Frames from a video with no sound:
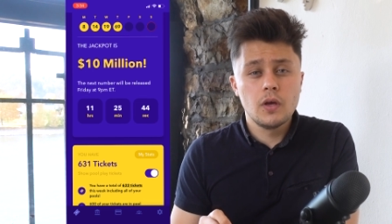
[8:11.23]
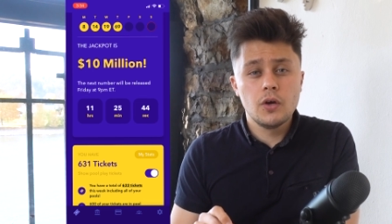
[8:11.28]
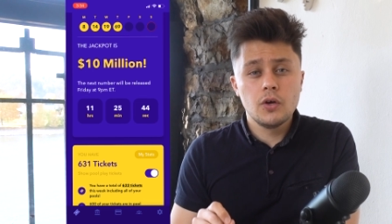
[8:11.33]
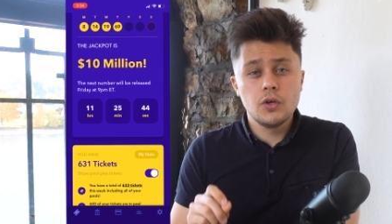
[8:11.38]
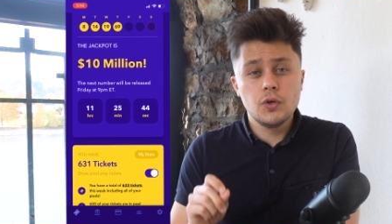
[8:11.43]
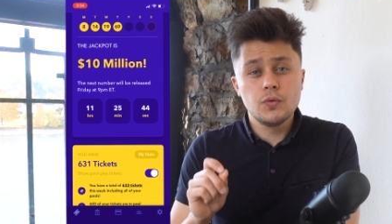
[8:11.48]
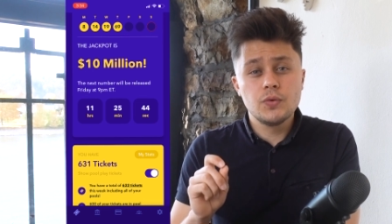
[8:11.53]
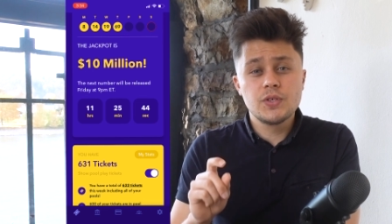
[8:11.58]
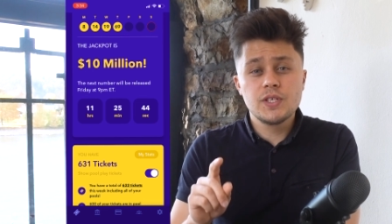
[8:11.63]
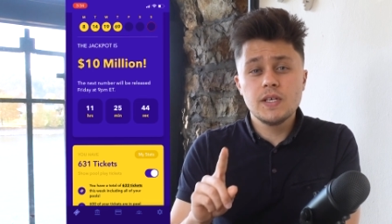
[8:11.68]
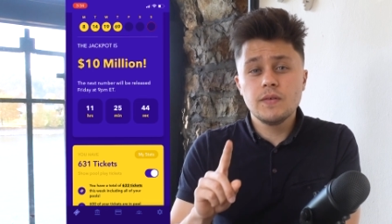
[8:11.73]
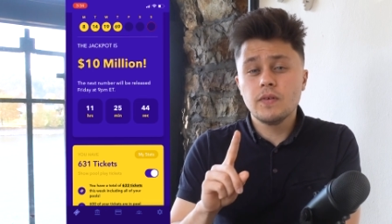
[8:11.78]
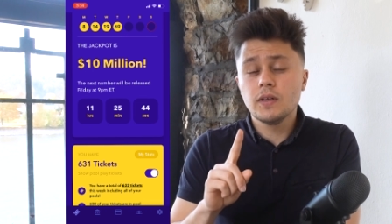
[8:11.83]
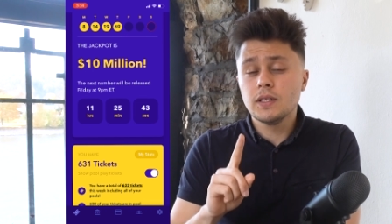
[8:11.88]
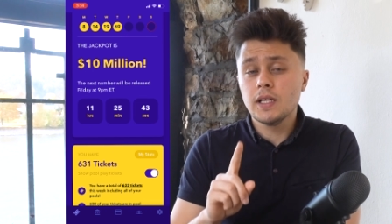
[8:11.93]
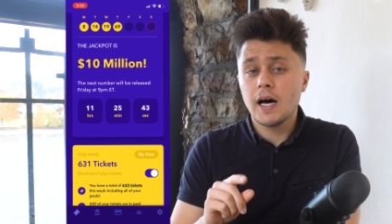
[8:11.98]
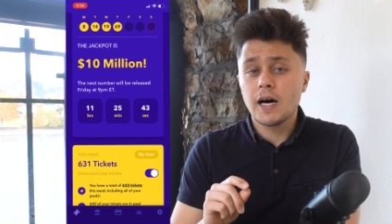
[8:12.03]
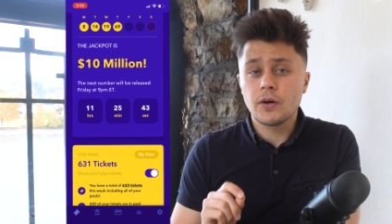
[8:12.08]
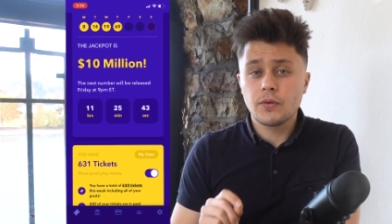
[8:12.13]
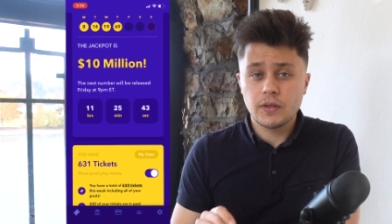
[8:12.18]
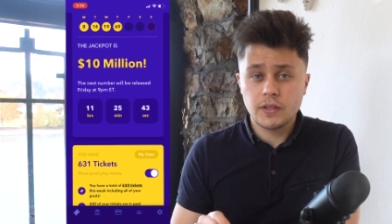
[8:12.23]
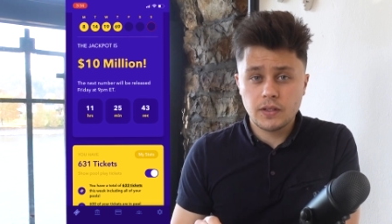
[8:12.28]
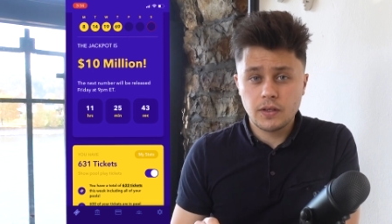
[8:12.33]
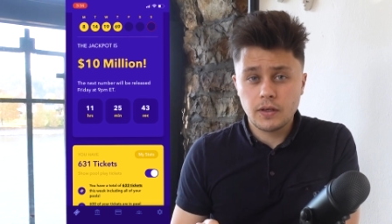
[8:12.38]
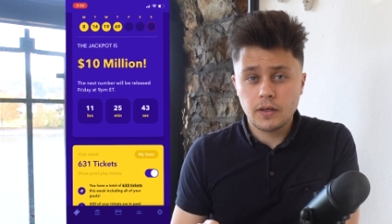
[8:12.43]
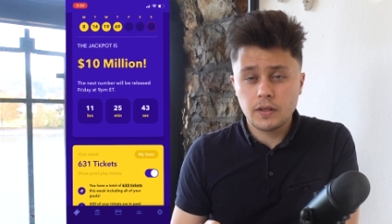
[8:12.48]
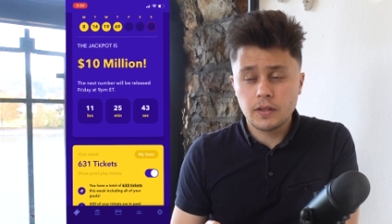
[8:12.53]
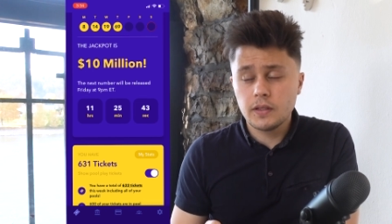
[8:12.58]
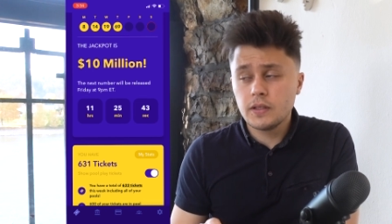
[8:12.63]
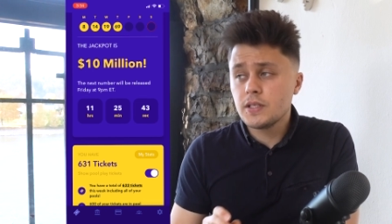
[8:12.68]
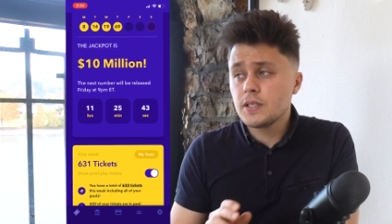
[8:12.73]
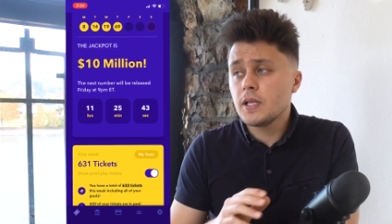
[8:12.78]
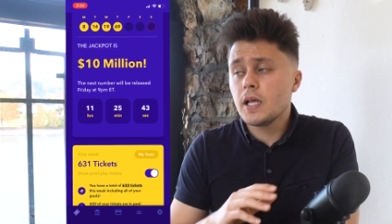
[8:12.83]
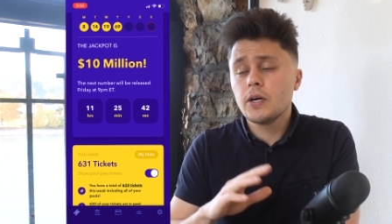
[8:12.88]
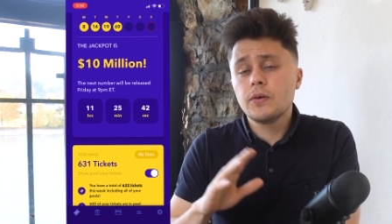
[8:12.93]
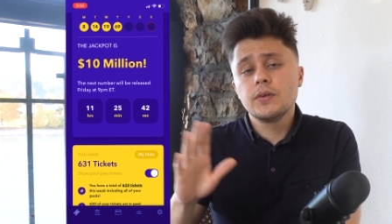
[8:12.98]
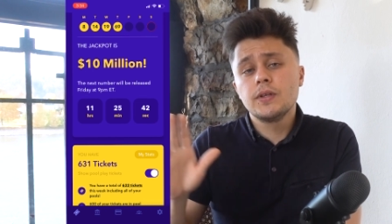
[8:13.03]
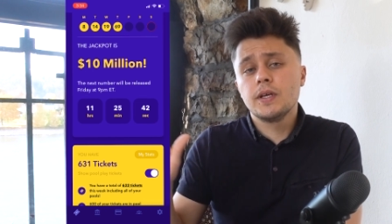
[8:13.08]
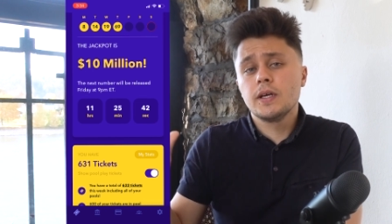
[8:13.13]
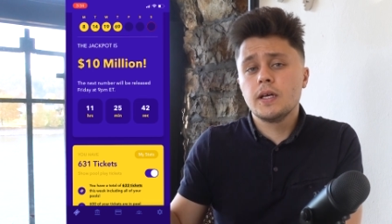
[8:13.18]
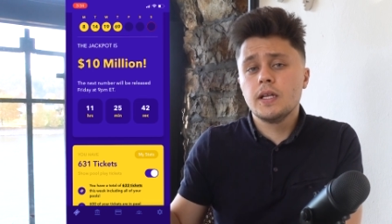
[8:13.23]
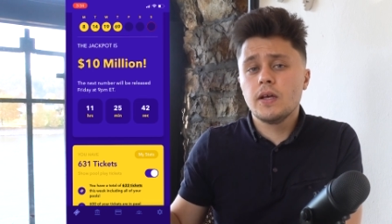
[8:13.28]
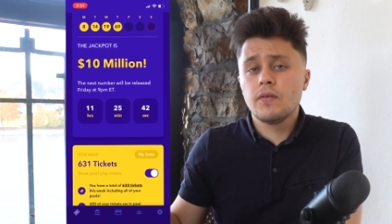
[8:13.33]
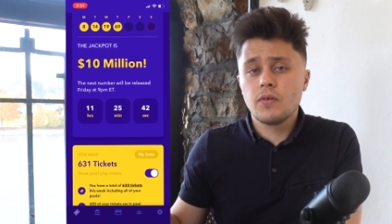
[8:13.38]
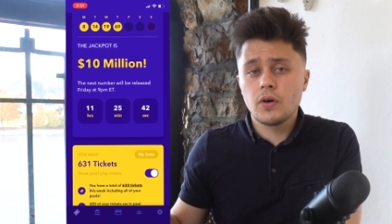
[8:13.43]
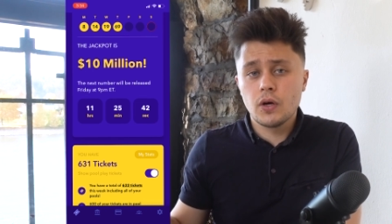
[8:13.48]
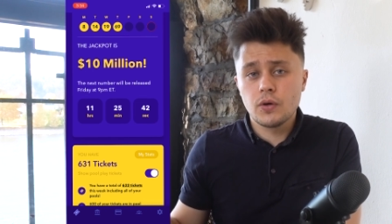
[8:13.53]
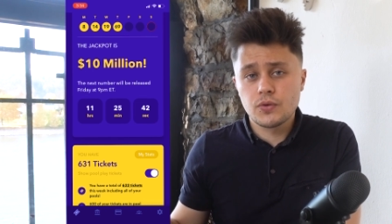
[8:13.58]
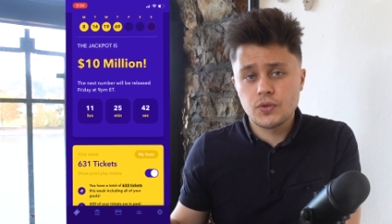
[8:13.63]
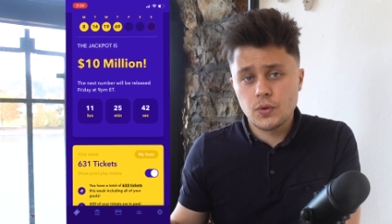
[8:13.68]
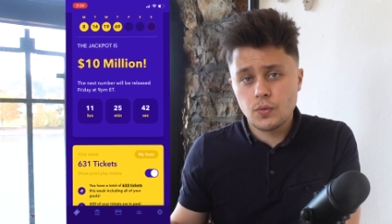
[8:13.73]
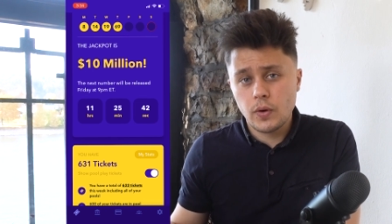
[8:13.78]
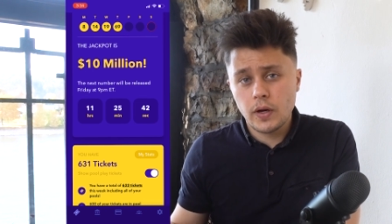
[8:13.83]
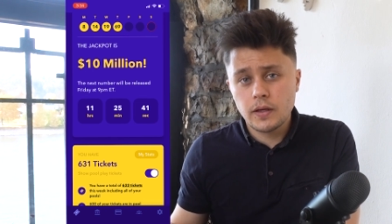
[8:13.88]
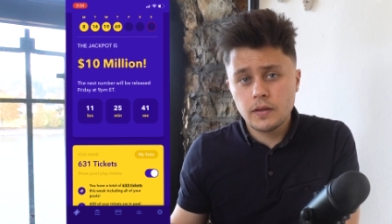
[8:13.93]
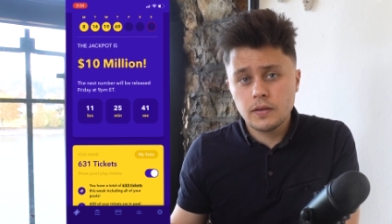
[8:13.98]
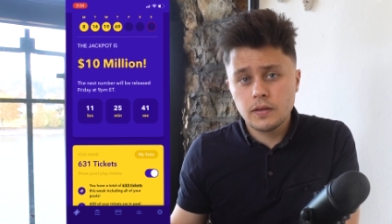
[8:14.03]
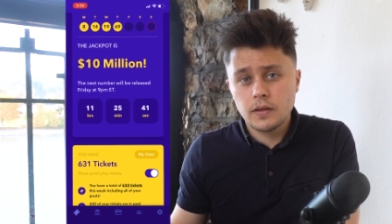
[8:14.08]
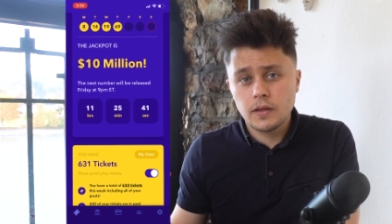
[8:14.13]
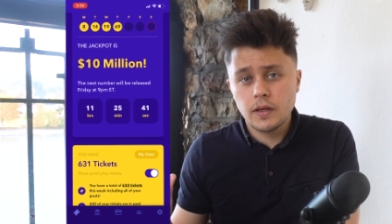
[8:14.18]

you receive a lottery ticket. And this lottery ticket never goes away.